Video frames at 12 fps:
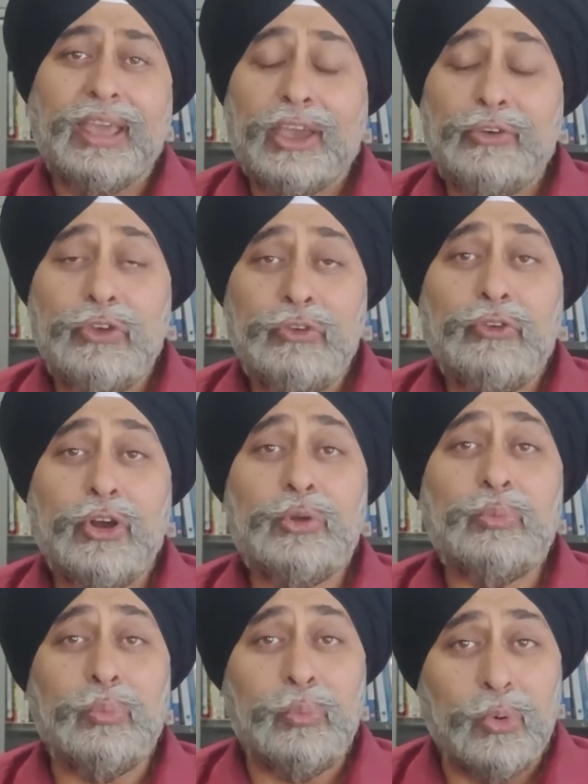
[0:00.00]
If you
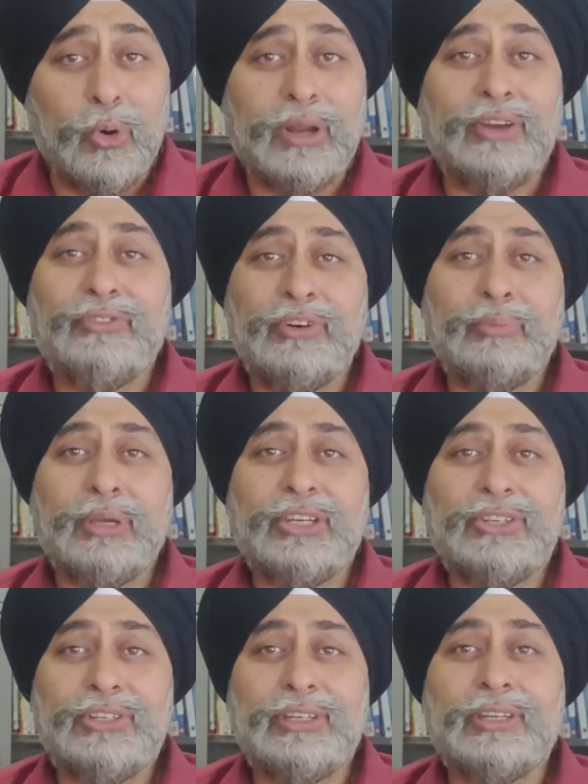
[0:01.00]
want more
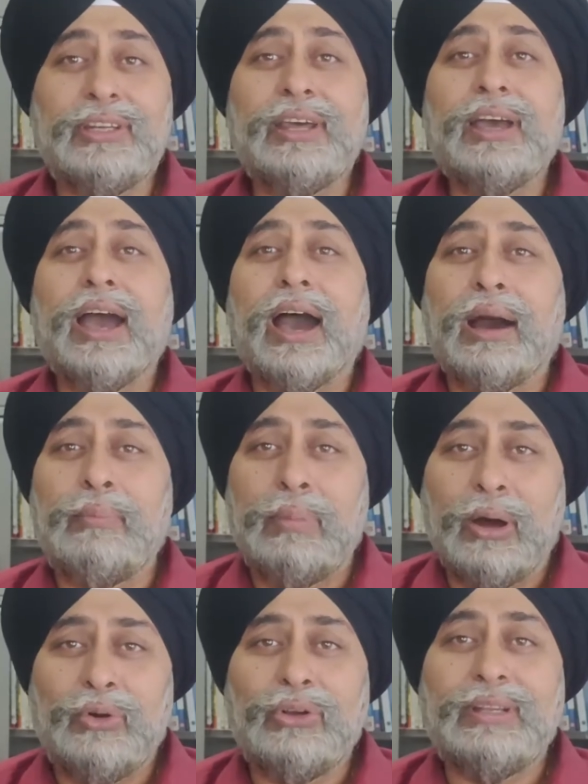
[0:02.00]
information
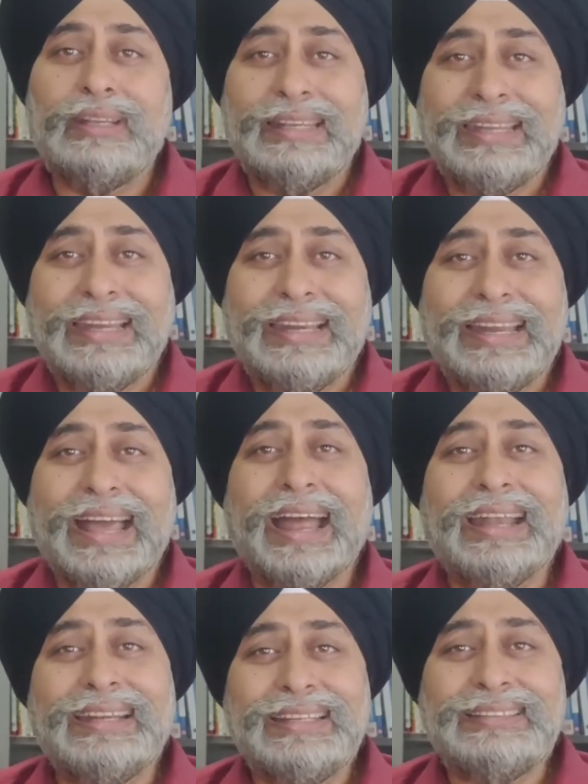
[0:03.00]
about need
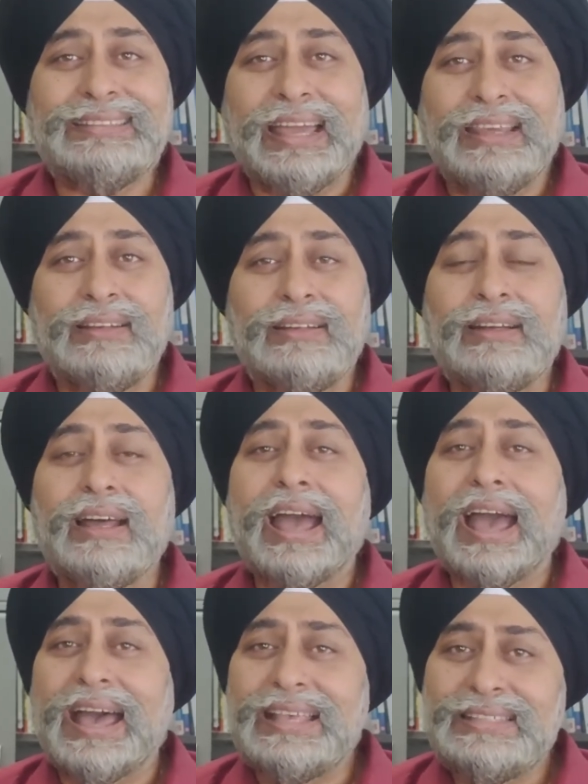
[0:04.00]
and desire
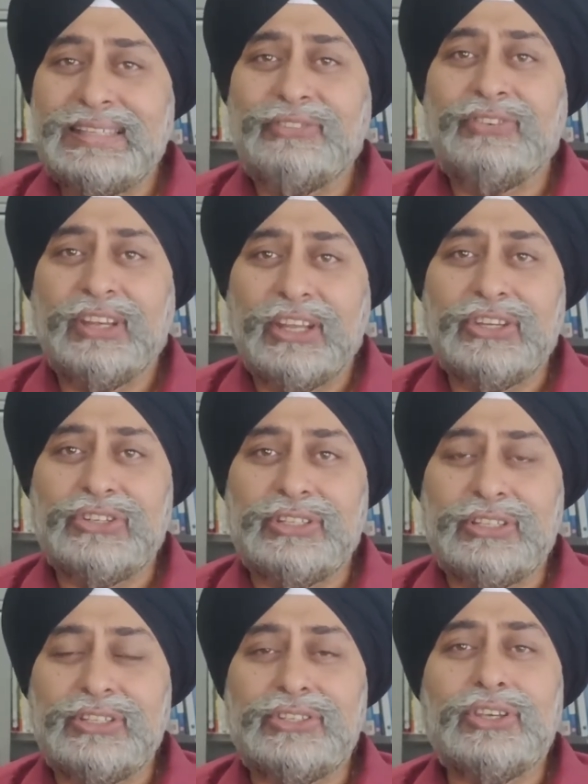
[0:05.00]
as
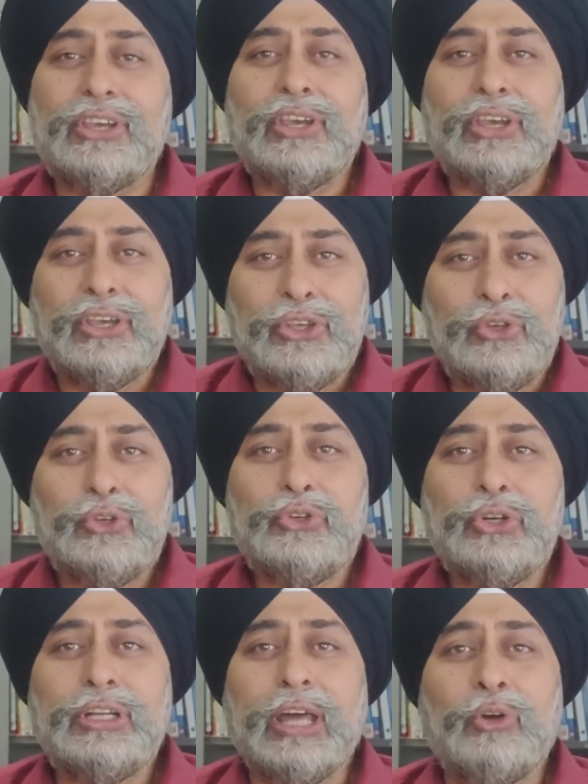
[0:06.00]
definitions, you
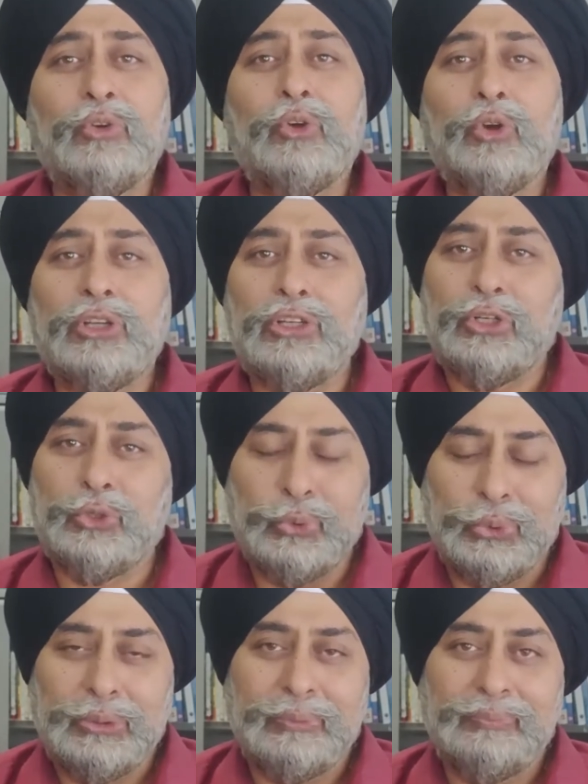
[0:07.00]
should download the
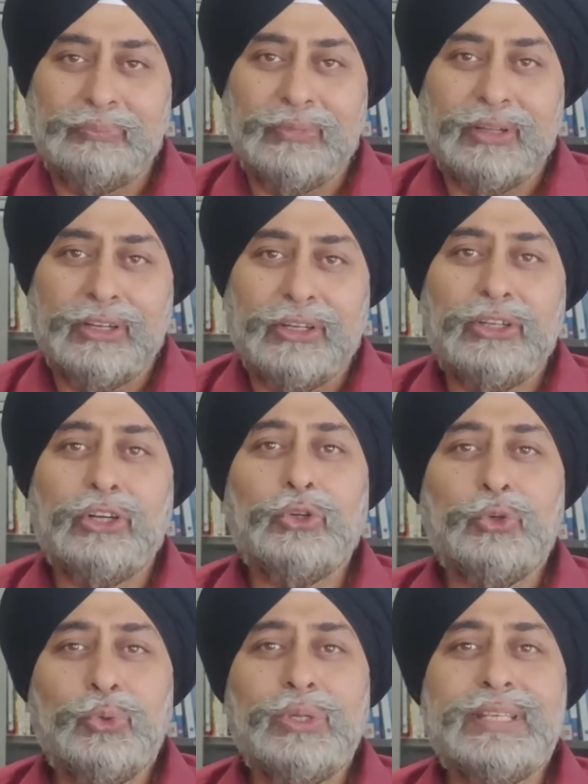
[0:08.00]
tool. The
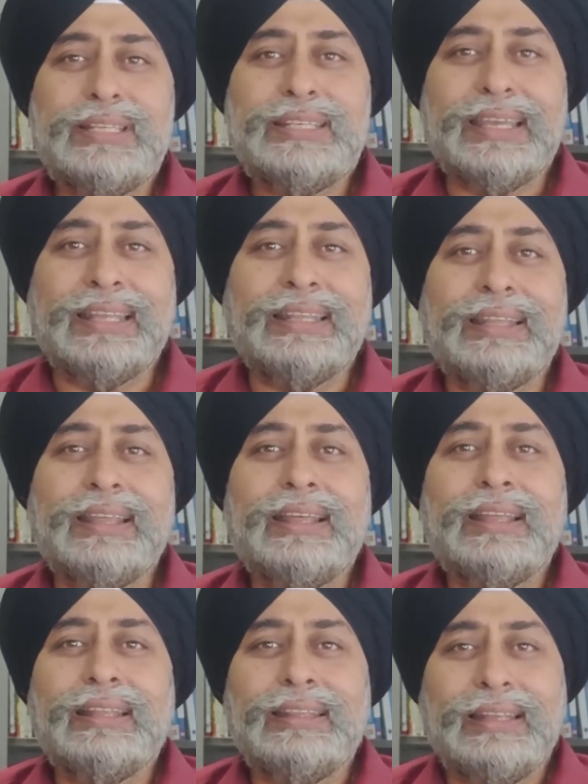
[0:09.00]
tool is in
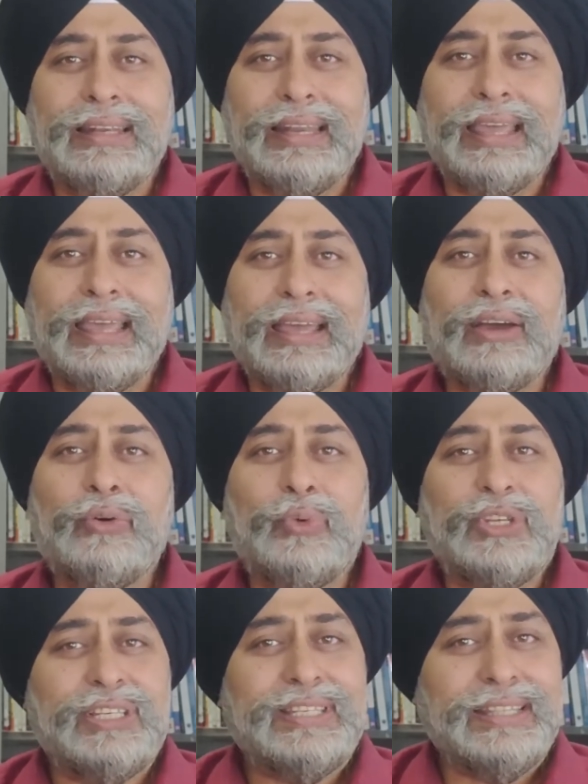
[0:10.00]
the link
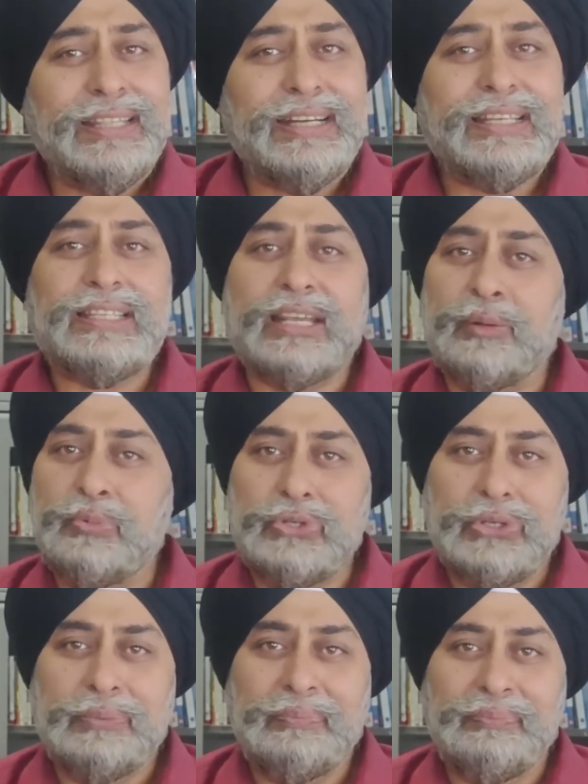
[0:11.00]
which is in the description.